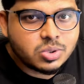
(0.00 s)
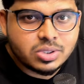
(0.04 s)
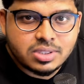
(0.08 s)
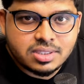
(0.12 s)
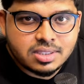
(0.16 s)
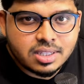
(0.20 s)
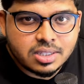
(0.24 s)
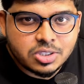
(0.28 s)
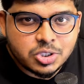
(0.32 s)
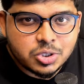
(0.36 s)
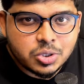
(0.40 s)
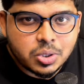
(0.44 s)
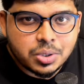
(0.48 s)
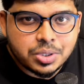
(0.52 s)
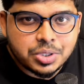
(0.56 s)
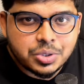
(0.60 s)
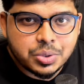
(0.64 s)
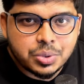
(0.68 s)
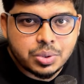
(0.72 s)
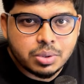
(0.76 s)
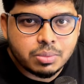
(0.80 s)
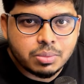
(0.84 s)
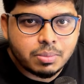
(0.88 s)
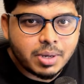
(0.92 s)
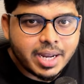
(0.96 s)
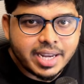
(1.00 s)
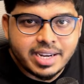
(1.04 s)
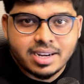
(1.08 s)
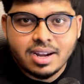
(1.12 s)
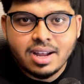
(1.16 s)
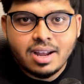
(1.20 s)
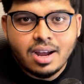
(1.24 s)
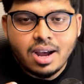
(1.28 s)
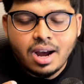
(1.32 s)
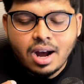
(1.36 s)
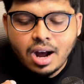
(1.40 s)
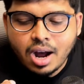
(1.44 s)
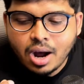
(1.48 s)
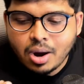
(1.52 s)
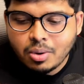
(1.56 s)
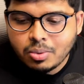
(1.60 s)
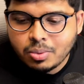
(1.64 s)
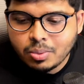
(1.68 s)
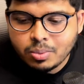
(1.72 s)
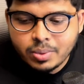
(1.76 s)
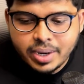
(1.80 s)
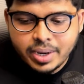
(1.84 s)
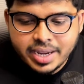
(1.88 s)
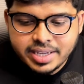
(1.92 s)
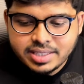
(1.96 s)
search it on YouTube, like
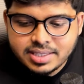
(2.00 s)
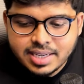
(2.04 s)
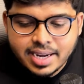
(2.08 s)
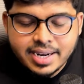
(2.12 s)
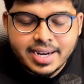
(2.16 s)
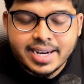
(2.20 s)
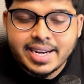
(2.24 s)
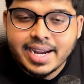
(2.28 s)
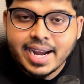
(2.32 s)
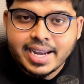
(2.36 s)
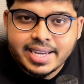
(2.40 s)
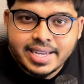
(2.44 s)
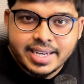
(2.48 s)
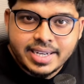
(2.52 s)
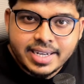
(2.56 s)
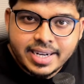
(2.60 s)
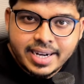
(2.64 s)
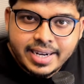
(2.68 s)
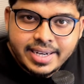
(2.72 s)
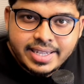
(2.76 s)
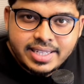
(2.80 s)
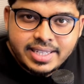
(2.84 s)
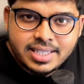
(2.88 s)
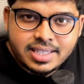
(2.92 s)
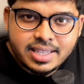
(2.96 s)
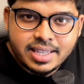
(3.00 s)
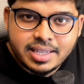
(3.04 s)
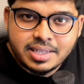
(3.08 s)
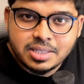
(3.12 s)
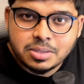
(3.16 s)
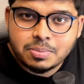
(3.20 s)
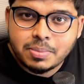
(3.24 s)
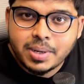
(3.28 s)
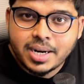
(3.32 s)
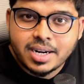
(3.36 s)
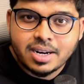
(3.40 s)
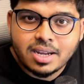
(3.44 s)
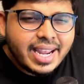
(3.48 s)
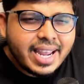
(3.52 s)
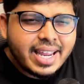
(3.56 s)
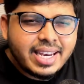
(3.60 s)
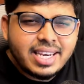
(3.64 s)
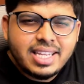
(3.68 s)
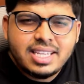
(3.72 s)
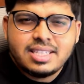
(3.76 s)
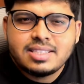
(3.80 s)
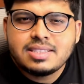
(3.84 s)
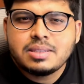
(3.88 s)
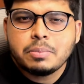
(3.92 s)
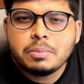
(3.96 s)
how exactly I can clean things better.
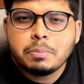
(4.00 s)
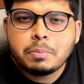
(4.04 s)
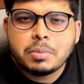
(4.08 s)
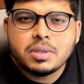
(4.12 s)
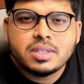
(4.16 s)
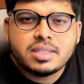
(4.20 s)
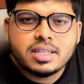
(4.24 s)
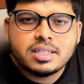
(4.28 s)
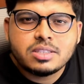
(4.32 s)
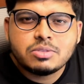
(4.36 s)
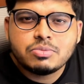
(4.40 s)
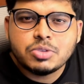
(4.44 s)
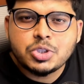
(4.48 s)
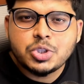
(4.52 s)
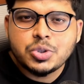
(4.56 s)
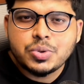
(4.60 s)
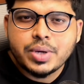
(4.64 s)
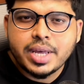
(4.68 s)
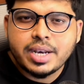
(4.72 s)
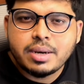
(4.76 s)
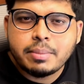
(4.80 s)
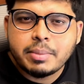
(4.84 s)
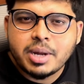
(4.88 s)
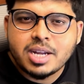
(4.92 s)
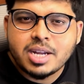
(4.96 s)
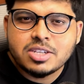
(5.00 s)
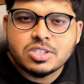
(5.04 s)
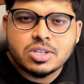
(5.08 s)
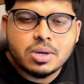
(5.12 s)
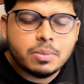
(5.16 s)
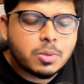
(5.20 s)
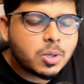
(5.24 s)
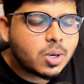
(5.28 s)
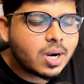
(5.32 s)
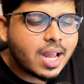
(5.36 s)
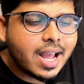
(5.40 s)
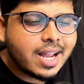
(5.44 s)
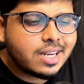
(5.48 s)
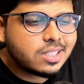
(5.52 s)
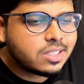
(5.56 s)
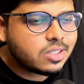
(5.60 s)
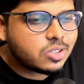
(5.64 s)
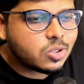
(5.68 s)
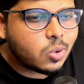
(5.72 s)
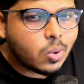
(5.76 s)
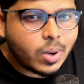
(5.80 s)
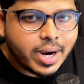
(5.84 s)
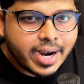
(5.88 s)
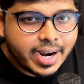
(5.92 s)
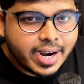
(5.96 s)
Any simple things which you can imagine about, I'll
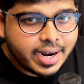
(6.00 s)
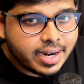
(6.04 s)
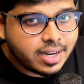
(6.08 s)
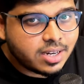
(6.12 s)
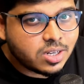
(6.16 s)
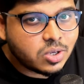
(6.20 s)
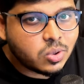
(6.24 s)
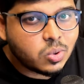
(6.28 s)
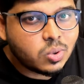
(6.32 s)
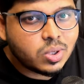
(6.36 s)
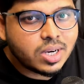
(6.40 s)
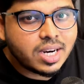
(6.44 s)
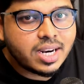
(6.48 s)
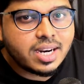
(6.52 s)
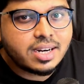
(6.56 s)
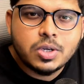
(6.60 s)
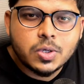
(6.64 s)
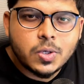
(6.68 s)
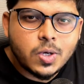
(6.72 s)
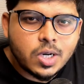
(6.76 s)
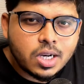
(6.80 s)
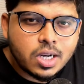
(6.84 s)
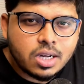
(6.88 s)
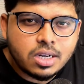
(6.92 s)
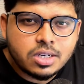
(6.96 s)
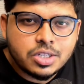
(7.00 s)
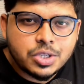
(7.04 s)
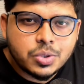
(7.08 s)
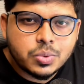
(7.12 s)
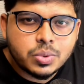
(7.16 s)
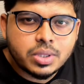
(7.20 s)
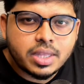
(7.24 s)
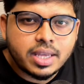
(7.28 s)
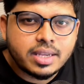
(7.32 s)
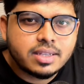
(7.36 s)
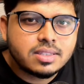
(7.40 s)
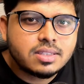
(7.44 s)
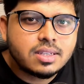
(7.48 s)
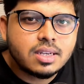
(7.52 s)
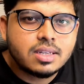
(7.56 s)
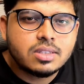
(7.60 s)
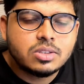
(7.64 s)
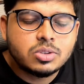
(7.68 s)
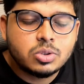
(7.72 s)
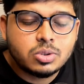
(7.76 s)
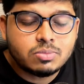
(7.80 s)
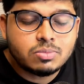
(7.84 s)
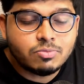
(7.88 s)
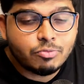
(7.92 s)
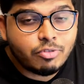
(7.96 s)
just go ahead and Google it to learn new things
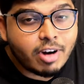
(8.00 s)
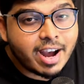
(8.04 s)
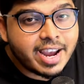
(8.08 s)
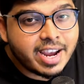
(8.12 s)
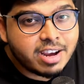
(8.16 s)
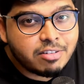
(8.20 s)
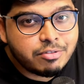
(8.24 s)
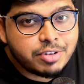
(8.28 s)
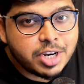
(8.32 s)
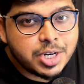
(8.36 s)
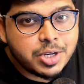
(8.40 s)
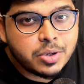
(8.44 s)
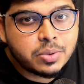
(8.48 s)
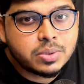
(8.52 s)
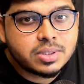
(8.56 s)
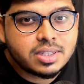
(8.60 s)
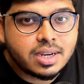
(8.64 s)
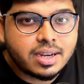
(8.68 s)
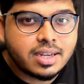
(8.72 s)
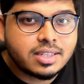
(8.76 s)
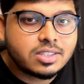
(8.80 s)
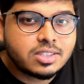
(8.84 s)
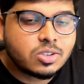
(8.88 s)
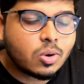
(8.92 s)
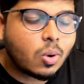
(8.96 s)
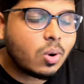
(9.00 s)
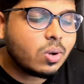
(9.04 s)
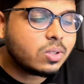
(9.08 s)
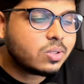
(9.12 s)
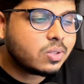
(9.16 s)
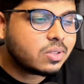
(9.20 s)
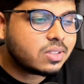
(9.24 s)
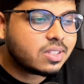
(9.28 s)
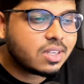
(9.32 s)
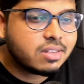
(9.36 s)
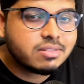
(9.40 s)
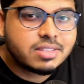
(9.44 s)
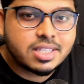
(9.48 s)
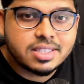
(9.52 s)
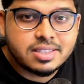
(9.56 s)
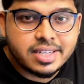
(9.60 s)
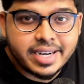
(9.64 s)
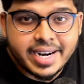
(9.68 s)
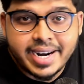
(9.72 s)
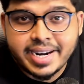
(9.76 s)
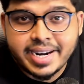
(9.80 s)
via videos. It also serves as an